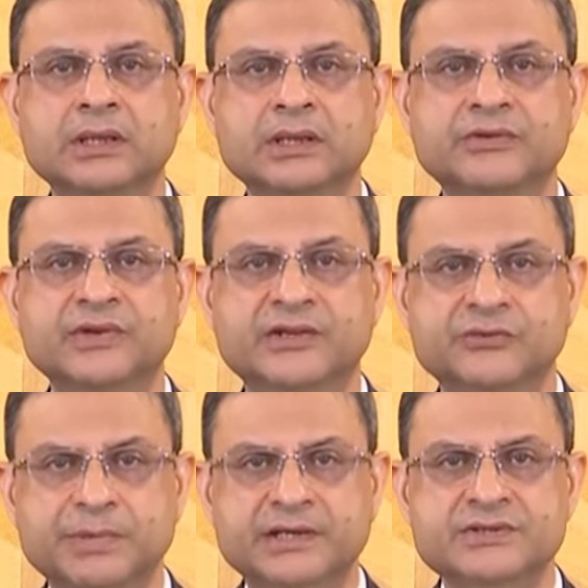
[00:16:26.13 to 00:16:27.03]
is
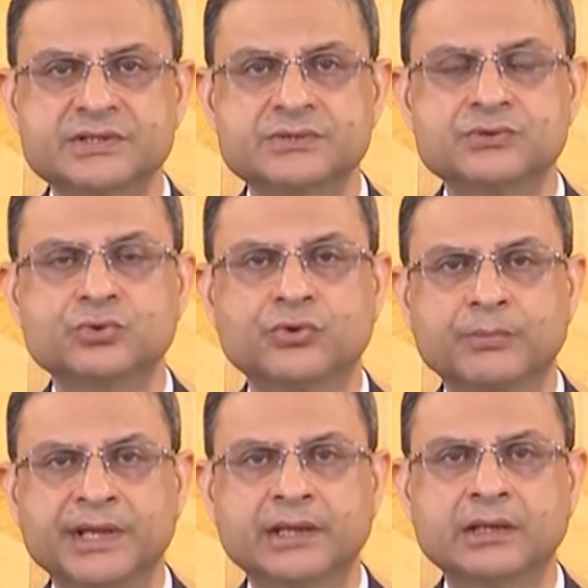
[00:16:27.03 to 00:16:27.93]
expected to
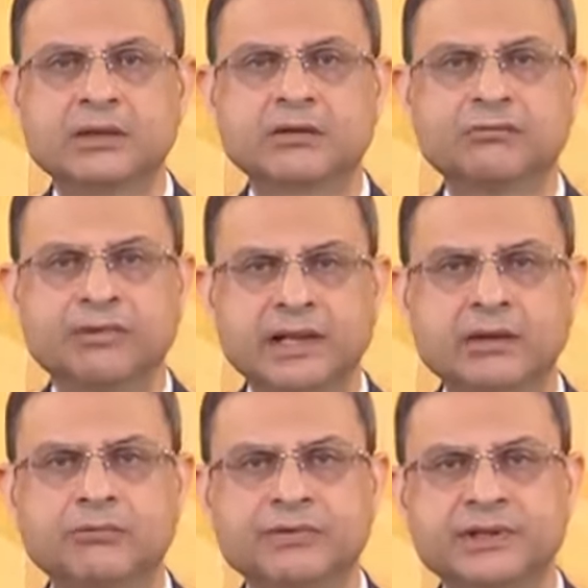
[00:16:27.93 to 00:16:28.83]
remain well
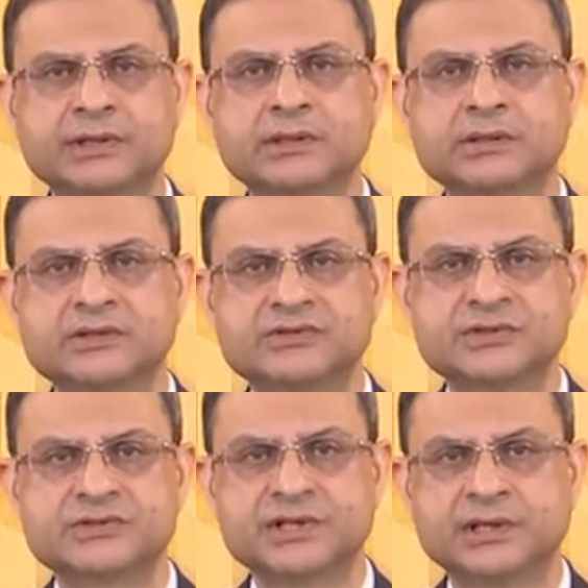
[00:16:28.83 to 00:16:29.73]
within the
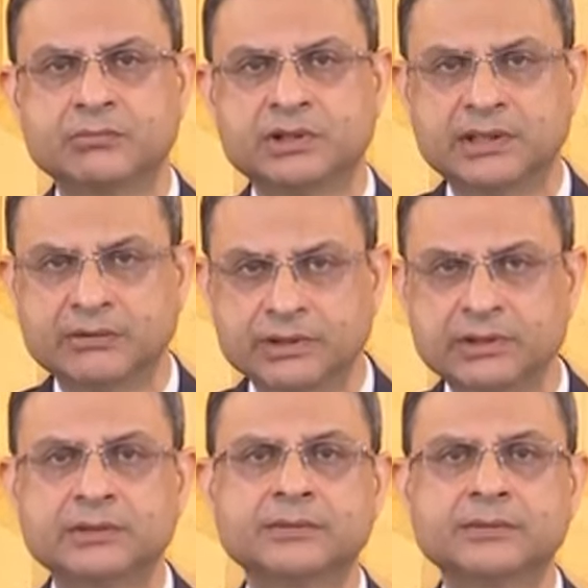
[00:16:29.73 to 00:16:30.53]
sustainable level.